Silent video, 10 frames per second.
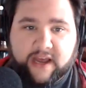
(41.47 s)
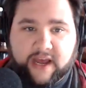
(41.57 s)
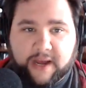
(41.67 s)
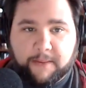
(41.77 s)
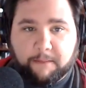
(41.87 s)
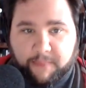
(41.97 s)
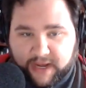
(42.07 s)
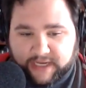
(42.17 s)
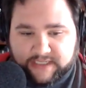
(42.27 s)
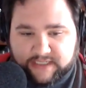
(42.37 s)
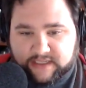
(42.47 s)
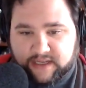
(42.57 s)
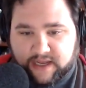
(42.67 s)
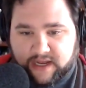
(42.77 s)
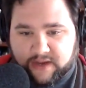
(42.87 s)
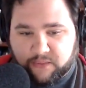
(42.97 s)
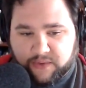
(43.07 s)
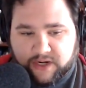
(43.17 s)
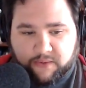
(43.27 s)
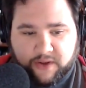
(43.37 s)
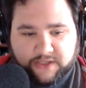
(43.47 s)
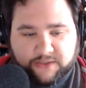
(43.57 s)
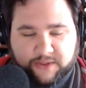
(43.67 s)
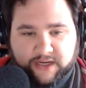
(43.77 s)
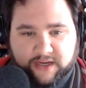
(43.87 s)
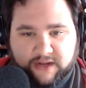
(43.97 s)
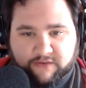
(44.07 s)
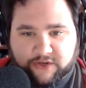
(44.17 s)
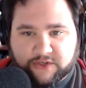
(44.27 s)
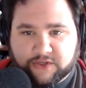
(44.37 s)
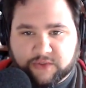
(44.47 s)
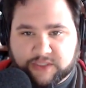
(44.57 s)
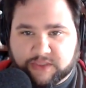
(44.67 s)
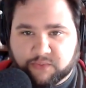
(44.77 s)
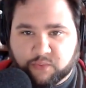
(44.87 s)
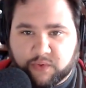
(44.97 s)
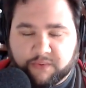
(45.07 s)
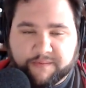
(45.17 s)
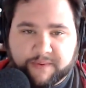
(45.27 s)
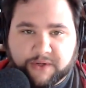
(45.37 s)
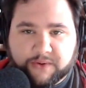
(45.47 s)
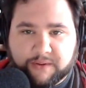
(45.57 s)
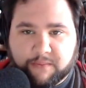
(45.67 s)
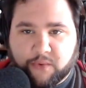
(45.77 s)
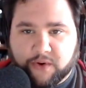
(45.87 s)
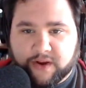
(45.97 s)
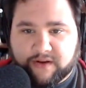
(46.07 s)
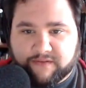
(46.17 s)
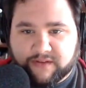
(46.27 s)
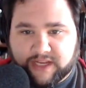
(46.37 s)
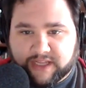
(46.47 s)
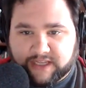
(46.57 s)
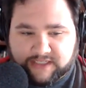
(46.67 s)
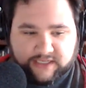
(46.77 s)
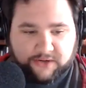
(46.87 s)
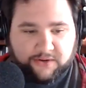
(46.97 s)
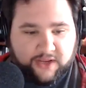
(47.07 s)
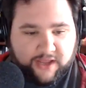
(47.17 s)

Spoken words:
But we also want to cover news, which is what we've been doing more of lately. So